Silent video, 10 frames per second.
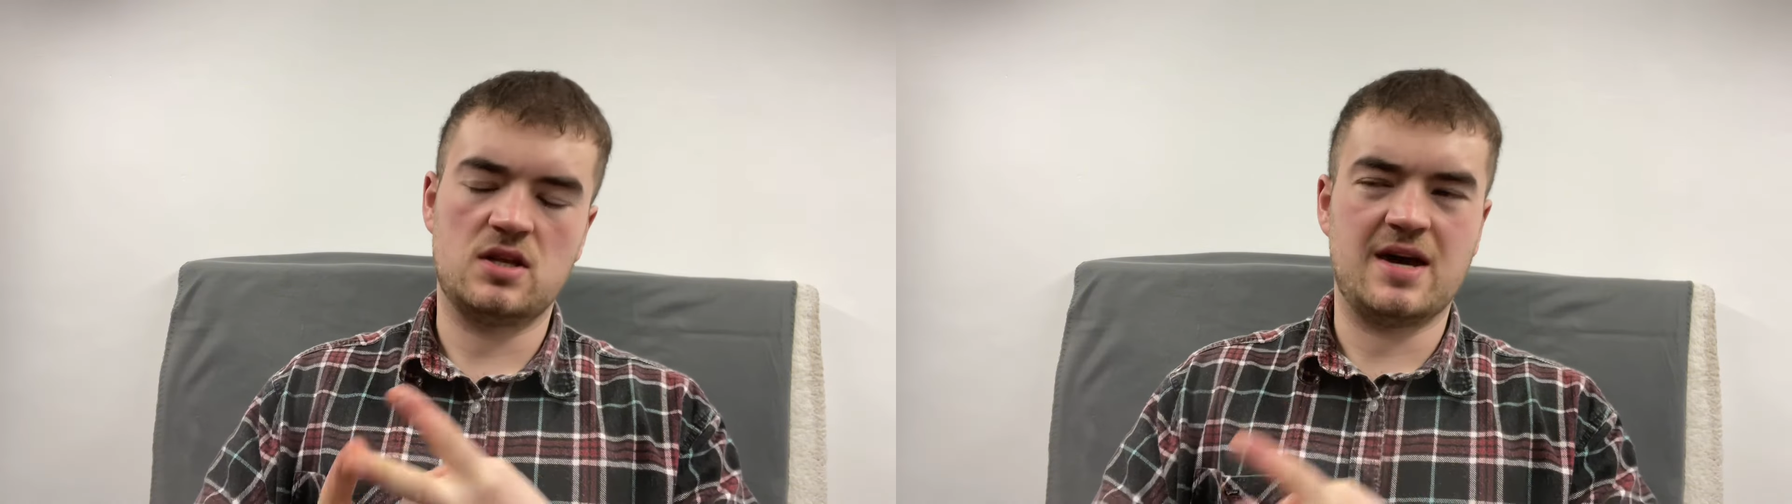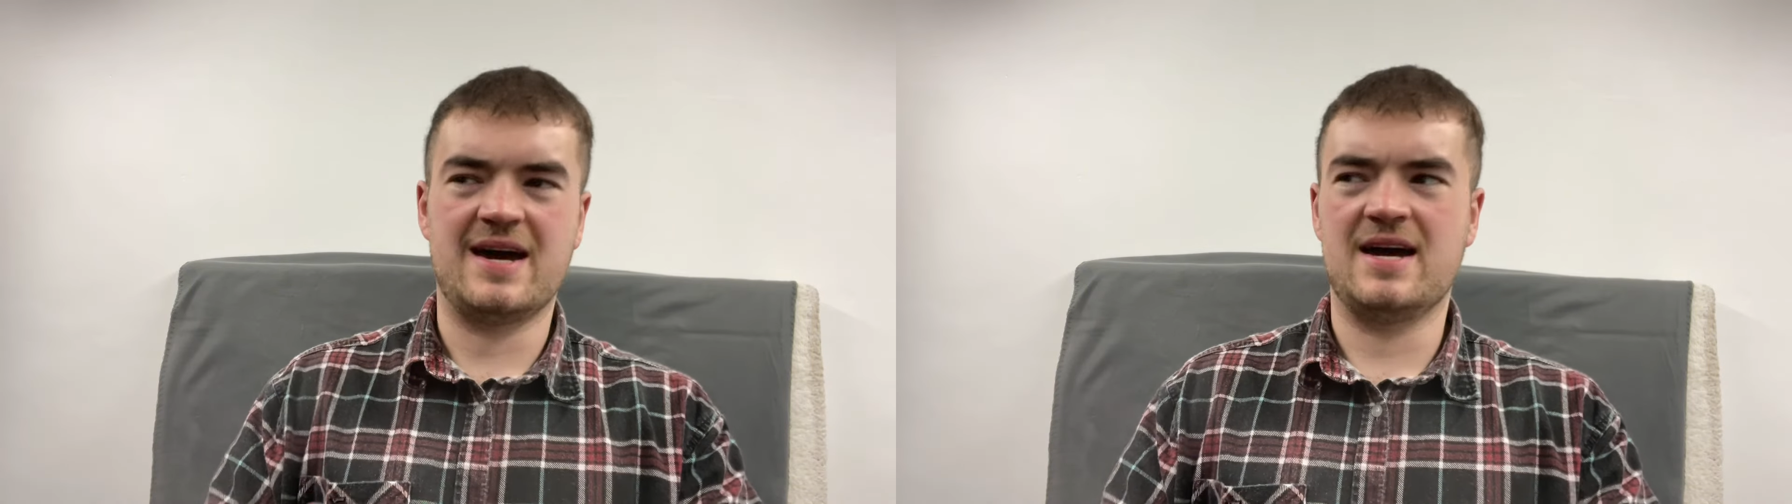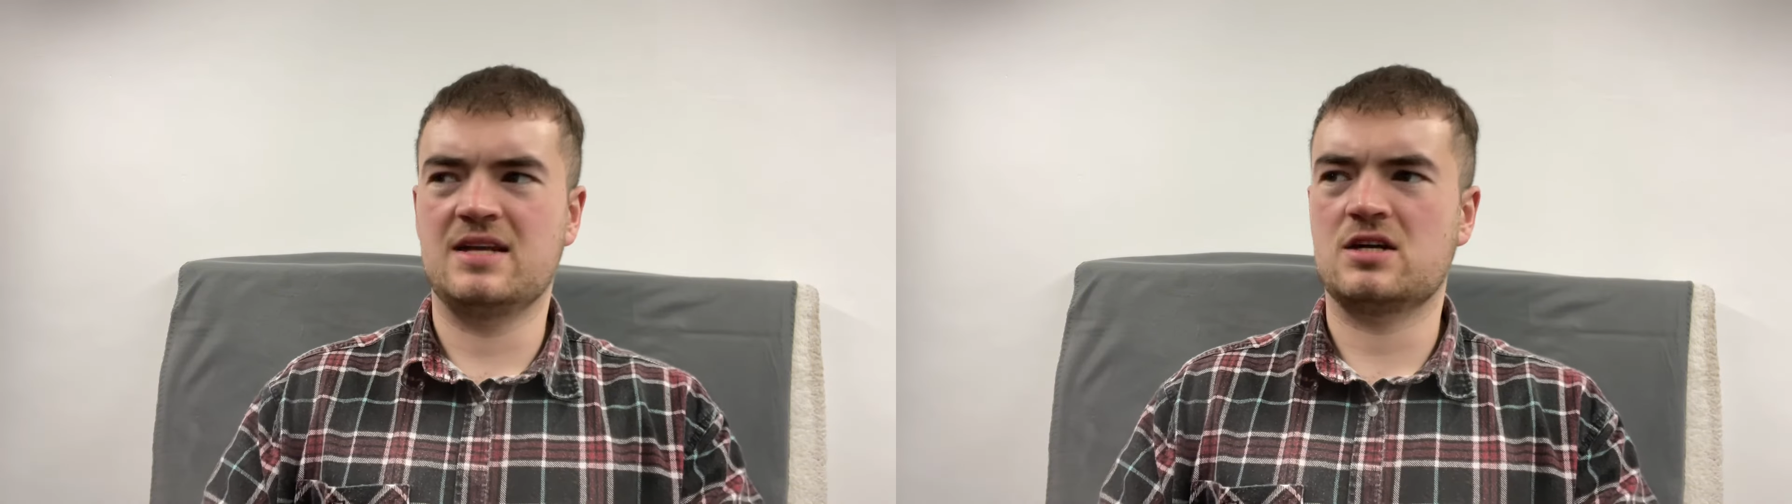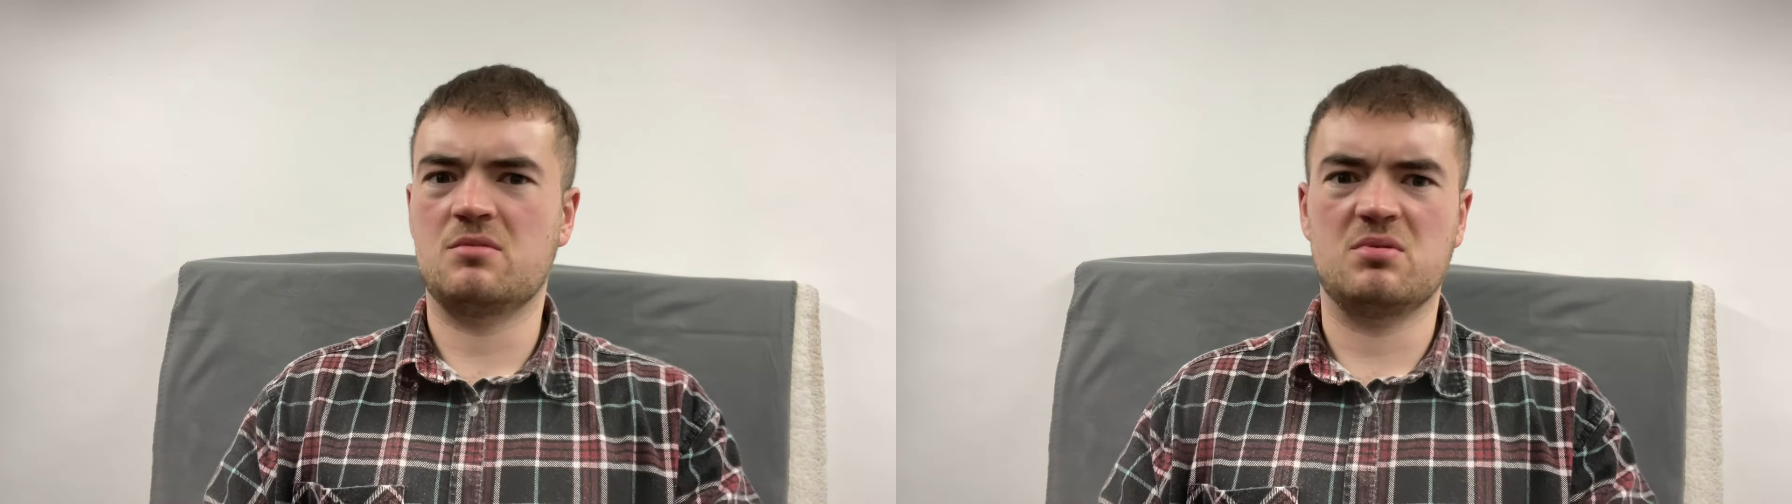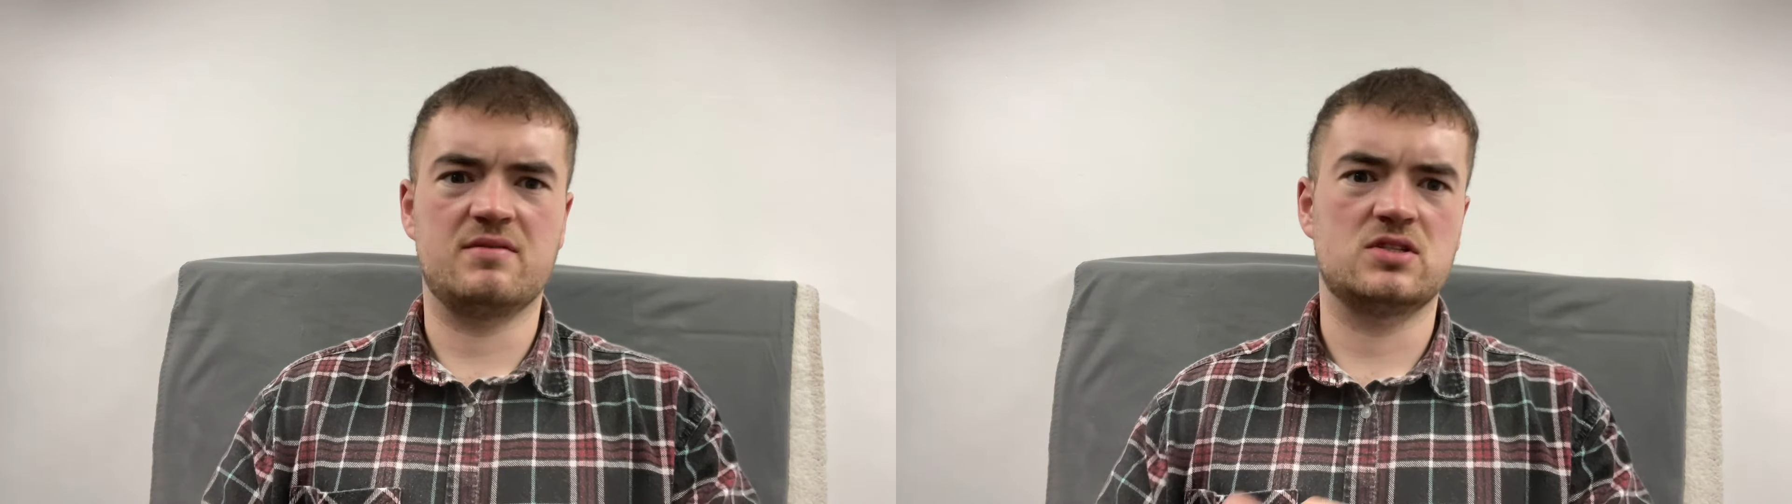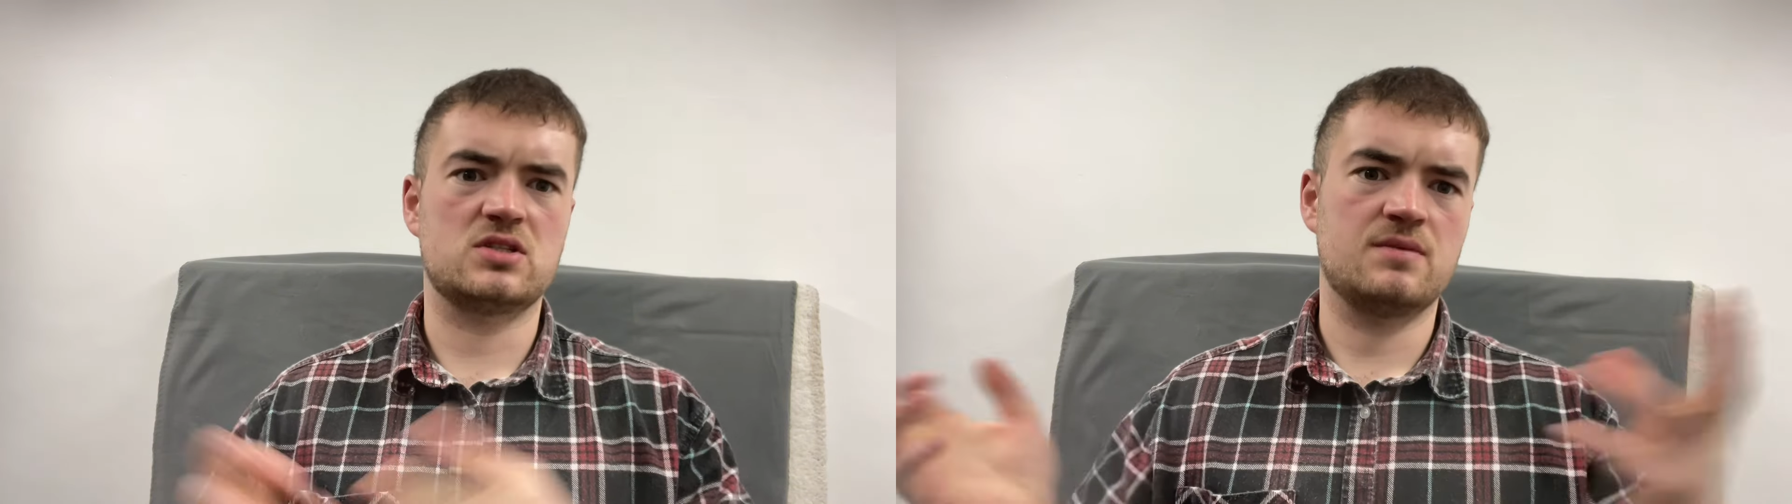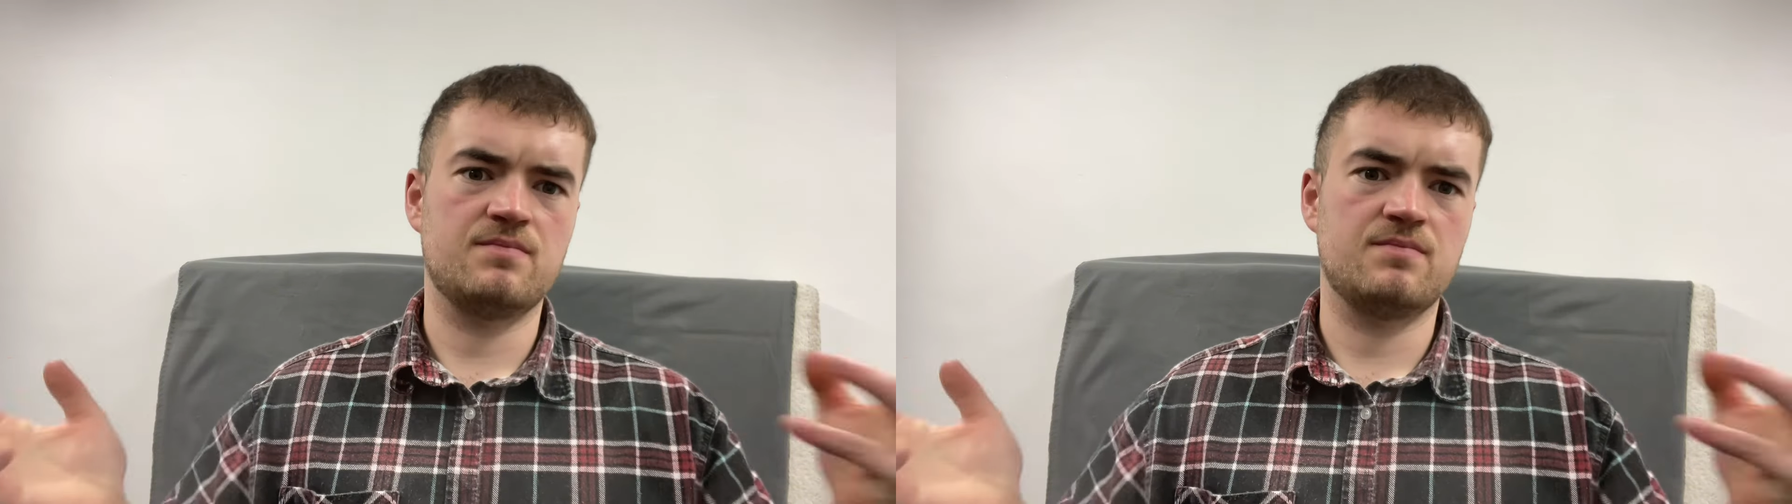and a couple others